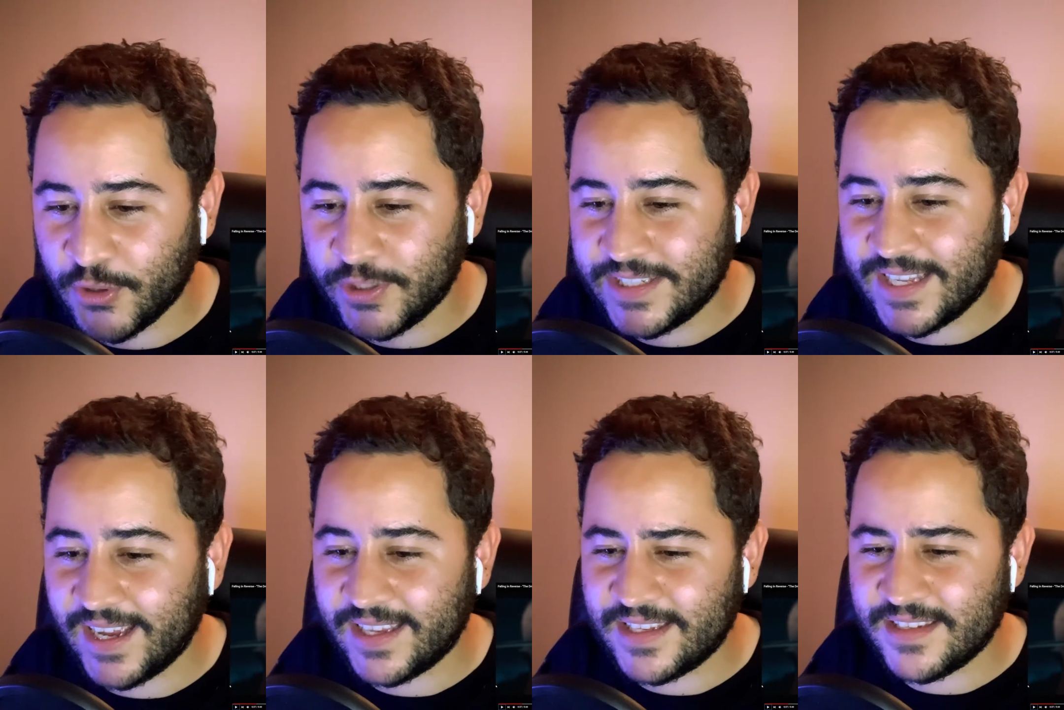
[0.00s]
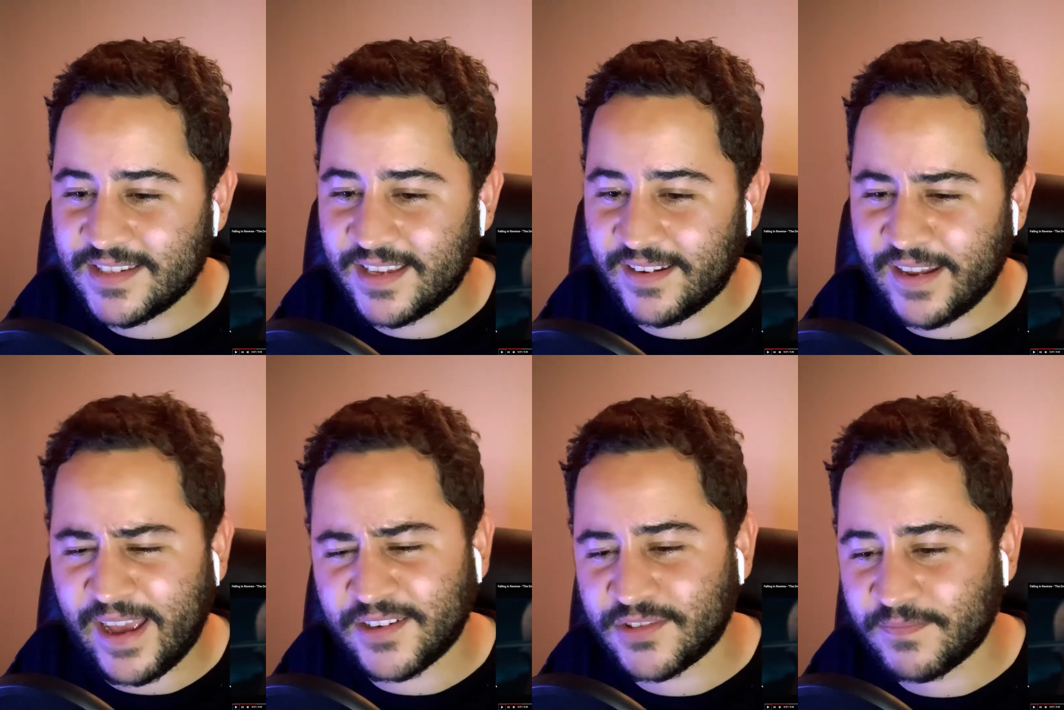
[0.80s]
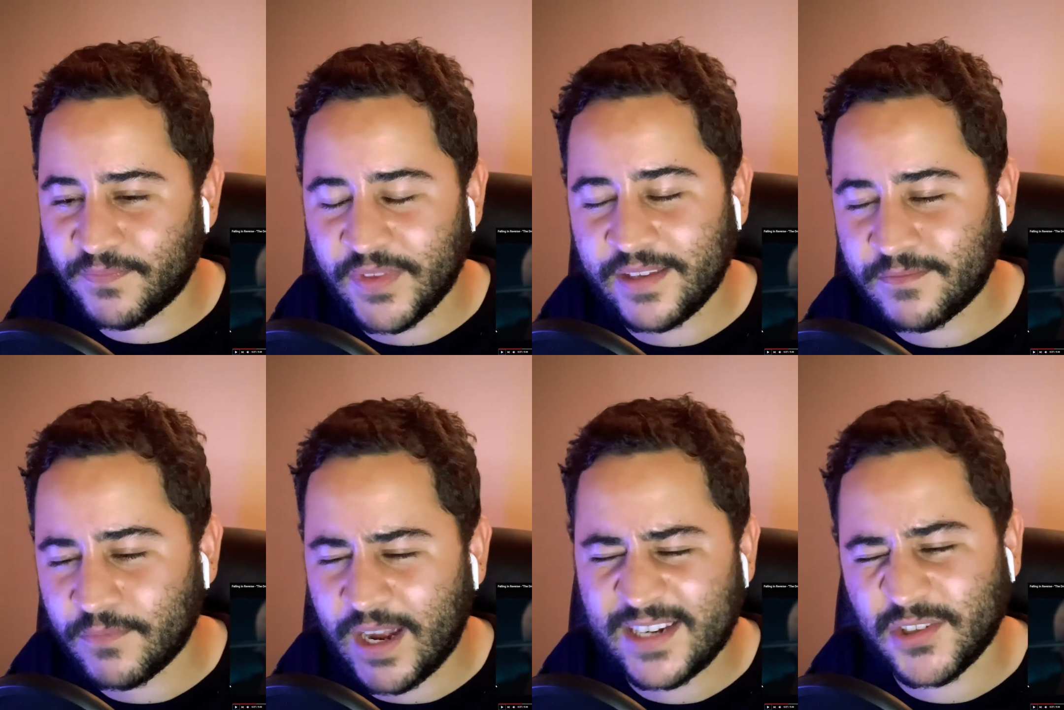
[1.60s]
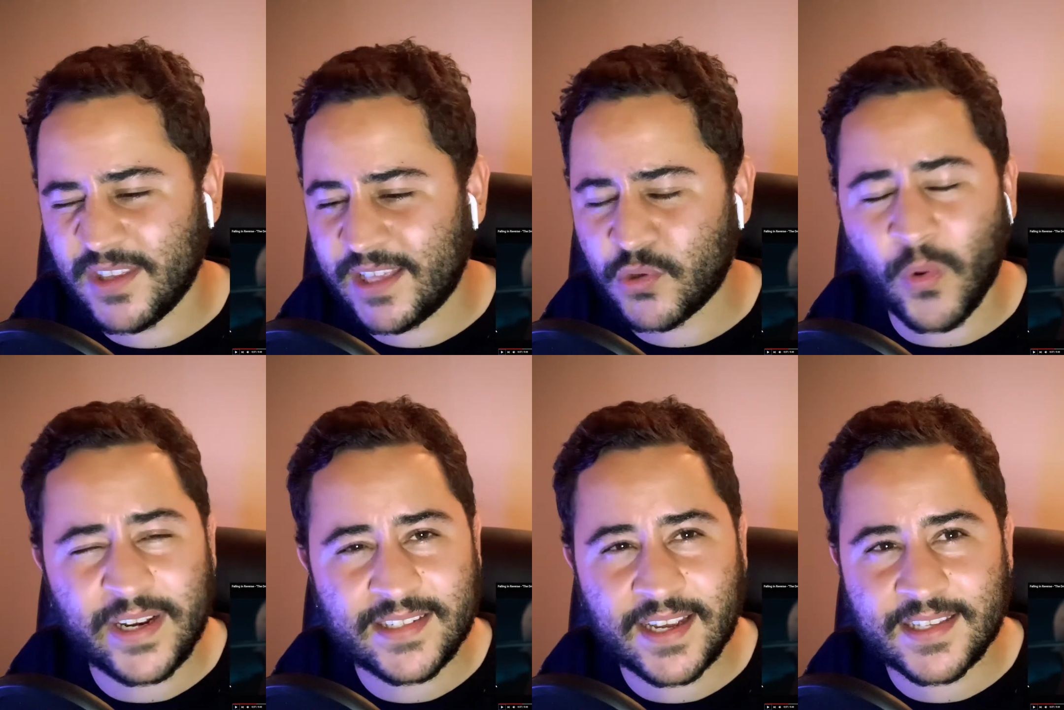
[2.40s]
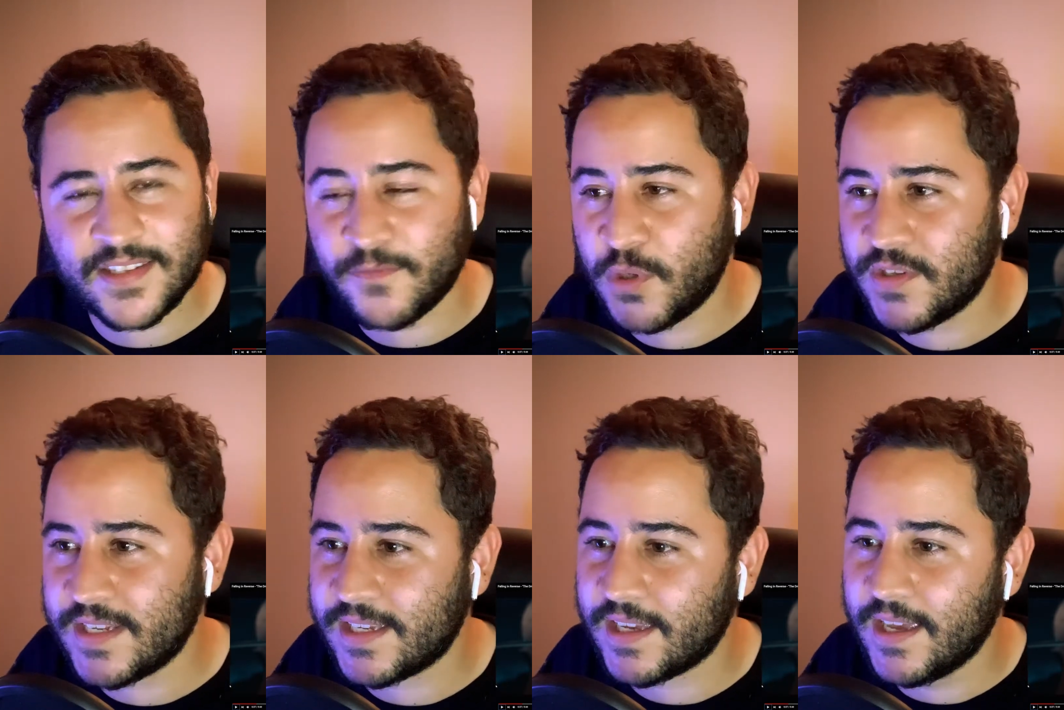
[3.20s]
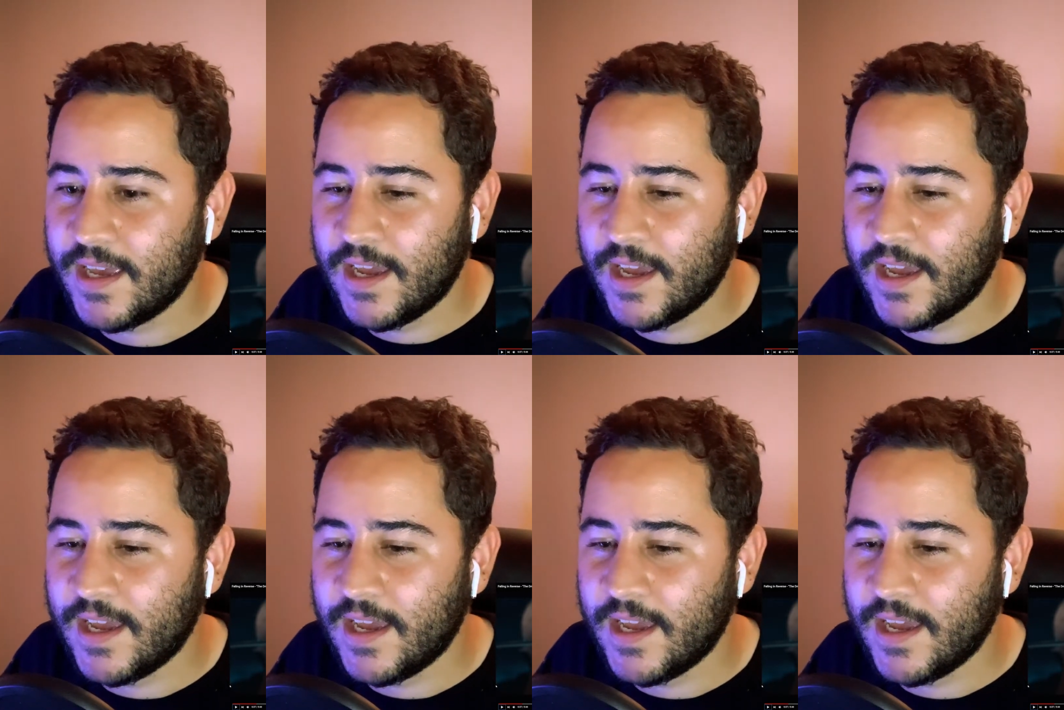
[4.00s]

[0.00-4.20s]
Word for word: 30 seconds and actually like 20 seconds of music.